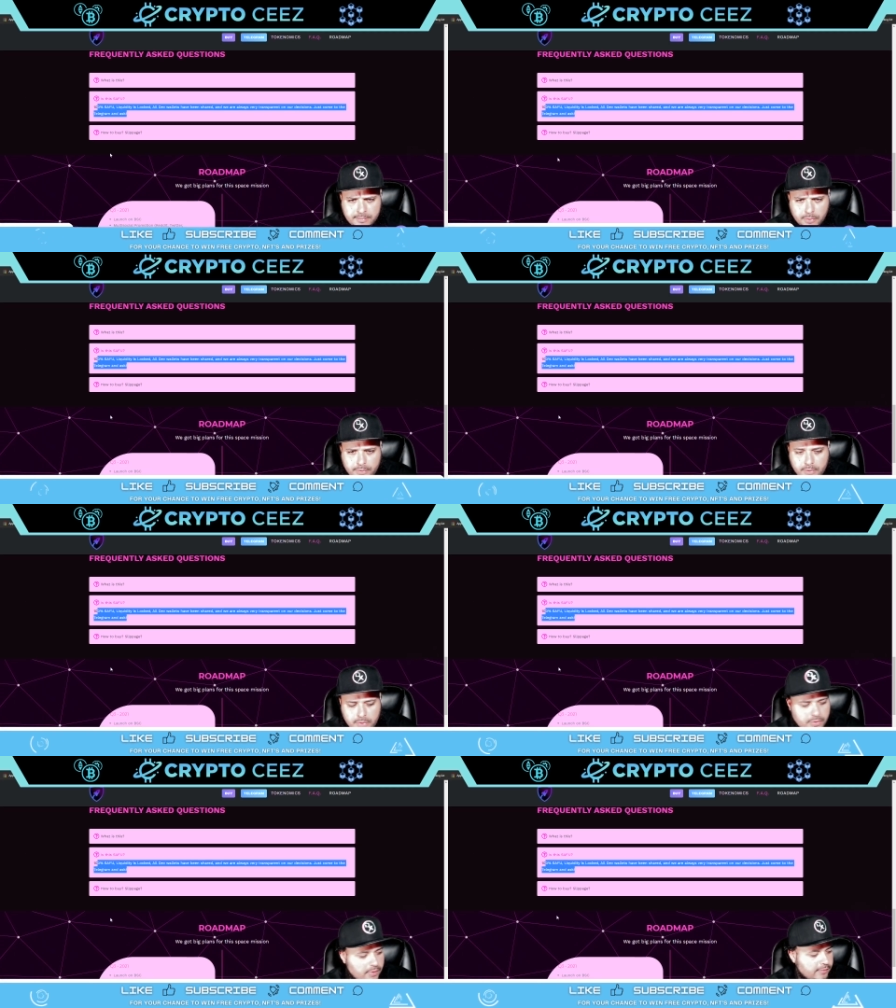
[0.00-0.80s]
But we
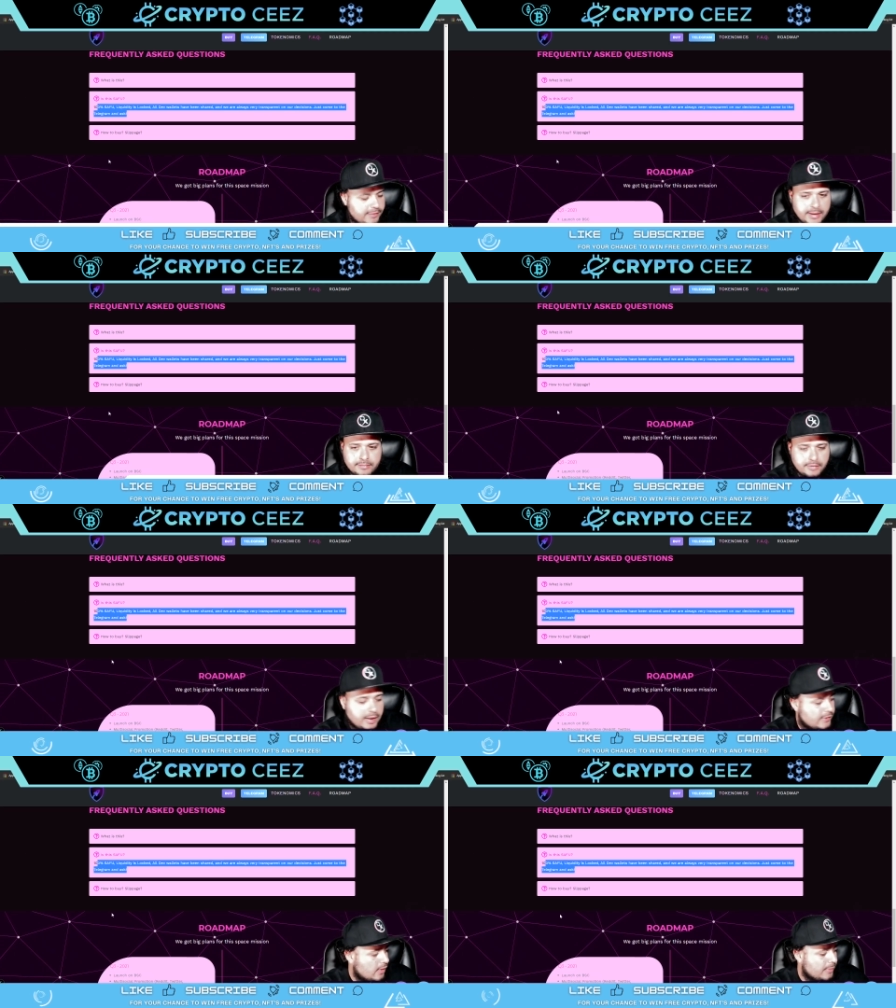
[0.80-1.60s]
won't go over that.
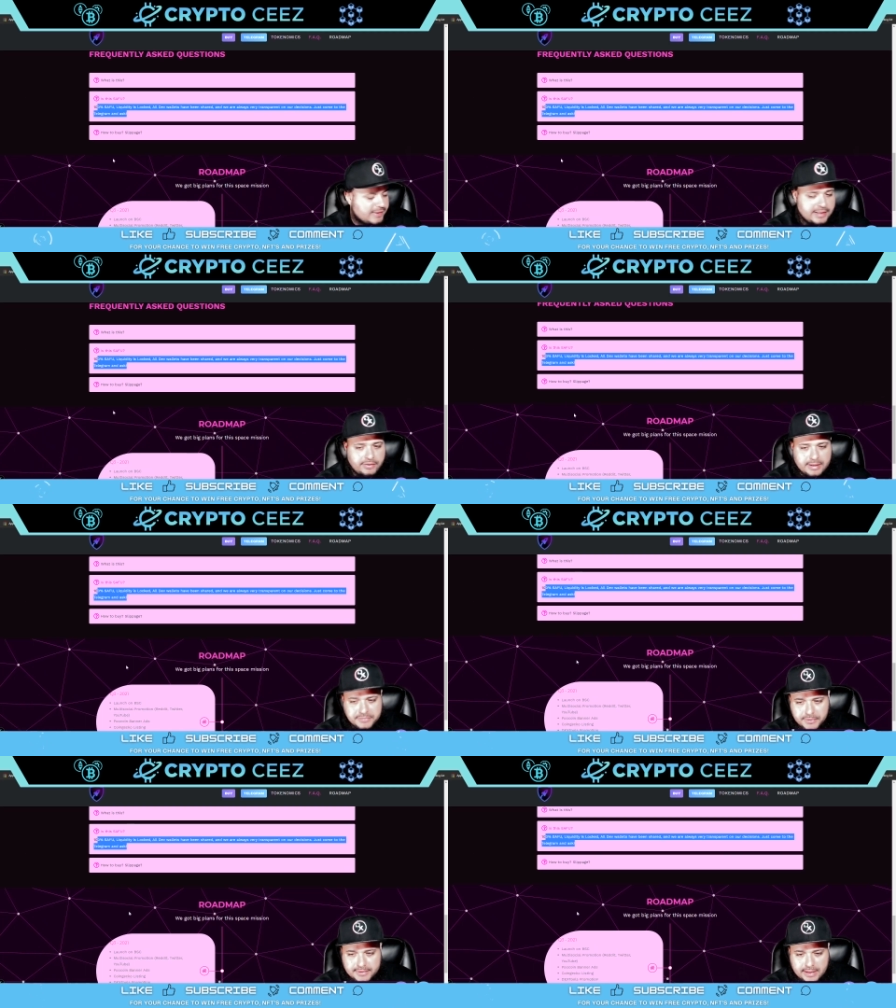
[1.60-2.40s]
Right. So I'm going to take you guys
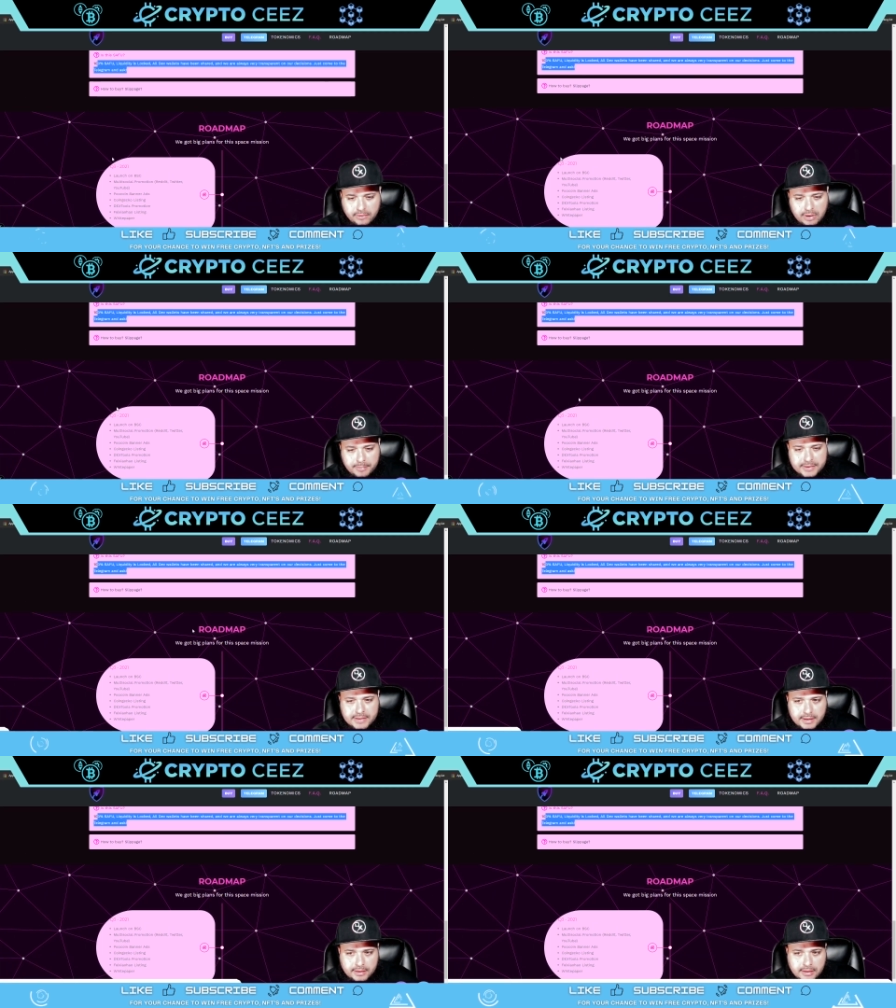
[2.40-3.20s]
through the Telegram in a
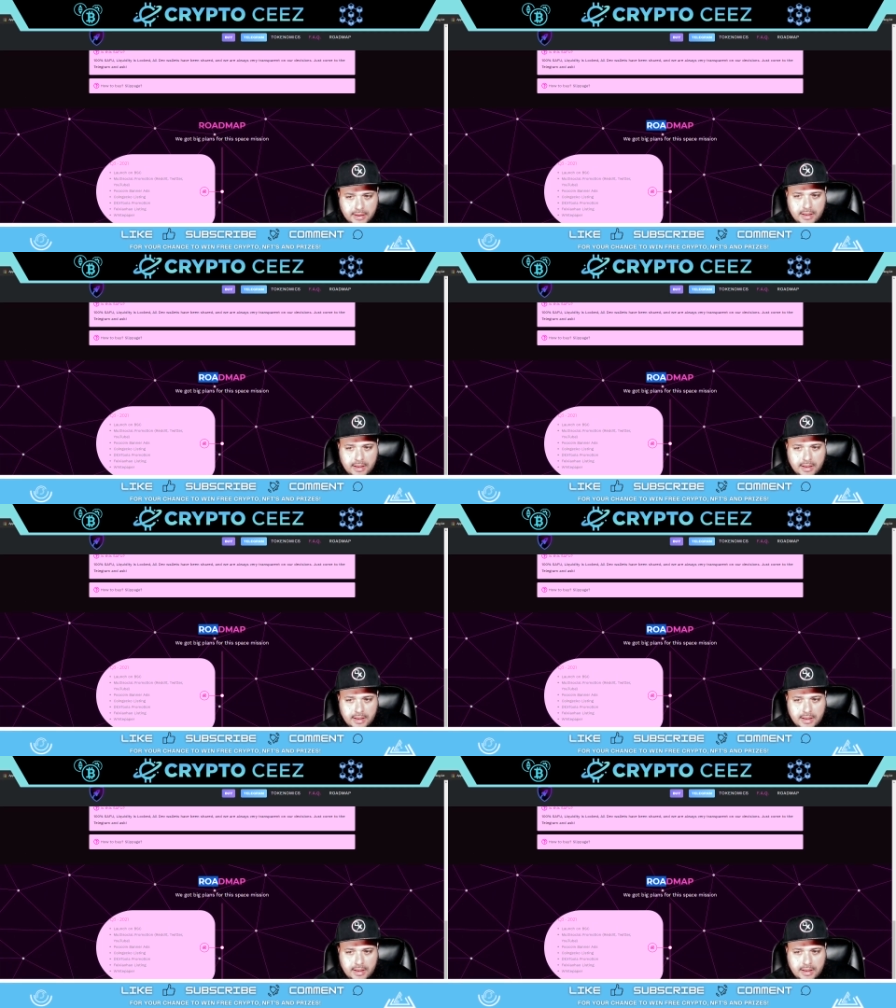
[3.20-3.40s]
second.